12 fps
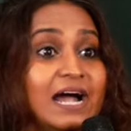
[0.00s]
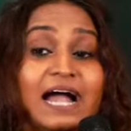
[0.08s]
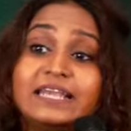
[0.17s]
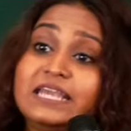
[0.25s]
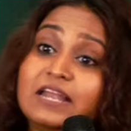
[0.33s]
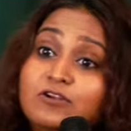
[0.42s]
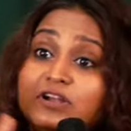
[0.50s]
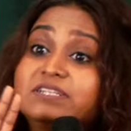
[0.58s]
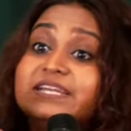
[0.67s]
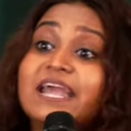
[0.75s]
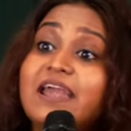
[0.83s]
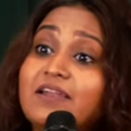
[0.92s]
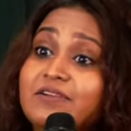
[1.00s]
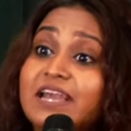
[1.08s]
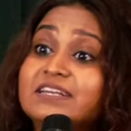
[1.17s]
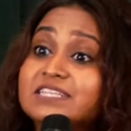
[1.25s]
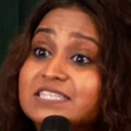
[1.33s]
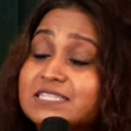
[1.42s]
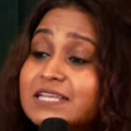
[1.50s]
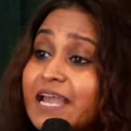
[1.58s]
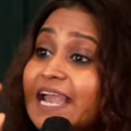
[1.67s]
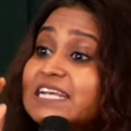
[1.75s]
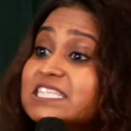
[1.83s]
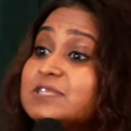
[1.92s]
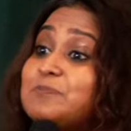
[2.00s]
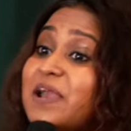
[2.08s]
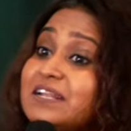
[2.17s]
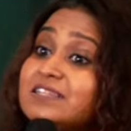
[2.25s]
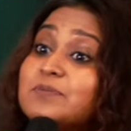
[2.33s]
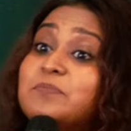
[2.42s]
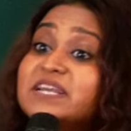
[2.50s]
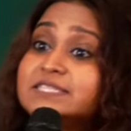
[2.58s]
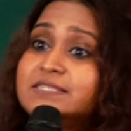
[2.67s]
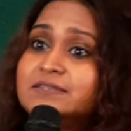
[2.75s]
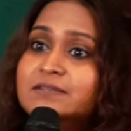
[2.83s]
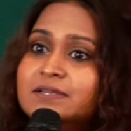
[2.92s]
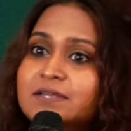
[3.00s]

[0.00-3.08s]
I cannot dare ex- expect the best